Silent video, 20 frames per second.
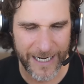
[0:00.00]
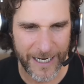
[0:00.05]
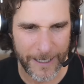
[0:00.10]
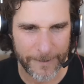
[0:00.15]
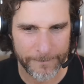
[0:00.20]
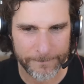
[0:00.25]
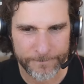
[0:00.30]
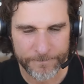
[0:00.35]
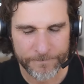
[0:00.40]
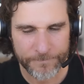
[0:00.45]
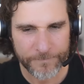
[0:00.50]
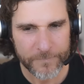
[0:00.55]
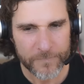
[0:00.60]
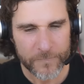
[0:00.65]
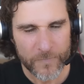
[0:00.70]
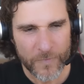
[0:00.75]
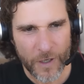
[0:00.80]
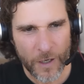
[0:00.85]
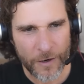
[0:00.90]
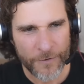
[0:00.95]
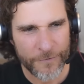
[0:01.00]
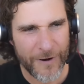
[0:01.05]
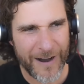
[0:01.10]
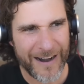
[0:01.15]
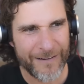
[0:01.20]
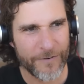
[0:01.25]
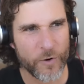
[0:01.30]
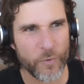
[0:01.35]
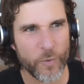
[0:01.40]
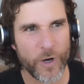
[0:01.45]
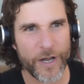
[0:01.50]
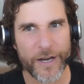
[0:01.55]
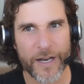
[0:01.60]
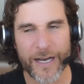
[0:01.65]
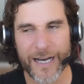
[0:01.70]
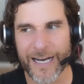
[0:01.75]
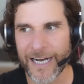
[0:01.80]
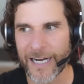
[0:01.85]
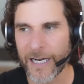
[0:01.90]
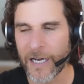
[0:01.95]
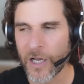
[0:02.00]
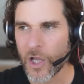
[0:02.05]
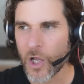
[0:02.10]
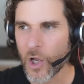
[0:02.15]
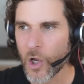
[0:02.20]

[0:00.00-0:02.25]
um, for everyone. Uh,